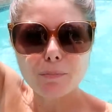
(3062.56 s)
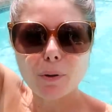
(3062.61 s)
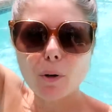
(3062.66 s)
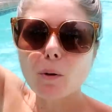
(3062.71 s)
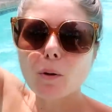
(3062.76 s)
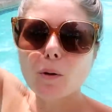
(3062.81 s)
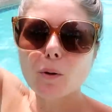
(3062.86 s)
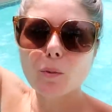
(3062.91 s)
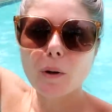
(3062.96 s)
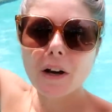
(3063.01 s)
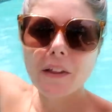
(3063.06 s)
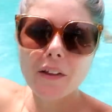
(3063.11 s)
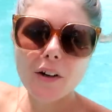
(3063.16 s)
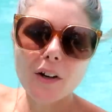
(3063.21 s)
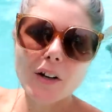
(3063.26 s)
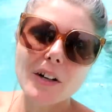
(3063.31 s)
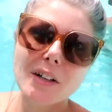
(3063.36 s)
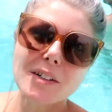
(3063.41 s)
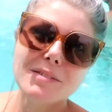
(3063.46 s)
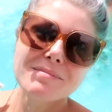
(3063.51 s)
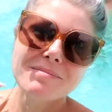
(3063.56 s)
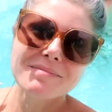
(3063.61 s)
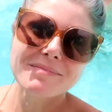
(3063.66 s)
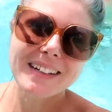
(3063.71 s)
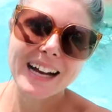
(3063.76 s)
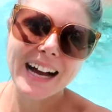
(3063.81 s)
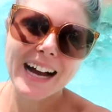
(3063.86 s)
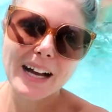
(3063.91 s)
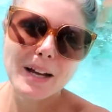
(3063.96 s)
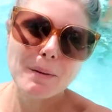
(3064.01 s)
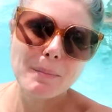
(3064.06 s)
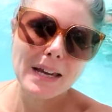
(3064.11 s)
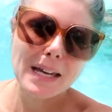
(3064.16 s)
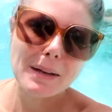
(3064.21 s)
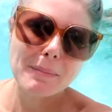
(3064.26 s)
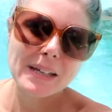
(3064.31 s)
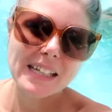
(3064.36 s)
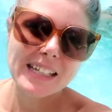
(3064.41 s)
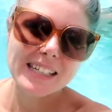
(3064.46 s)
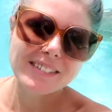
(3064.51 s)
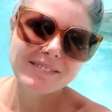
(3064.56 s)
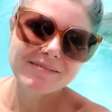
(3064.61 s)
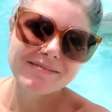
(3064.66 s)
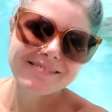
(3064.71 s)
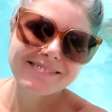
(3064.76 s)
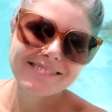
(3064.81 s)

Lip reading: Pool weather! Hi, baby!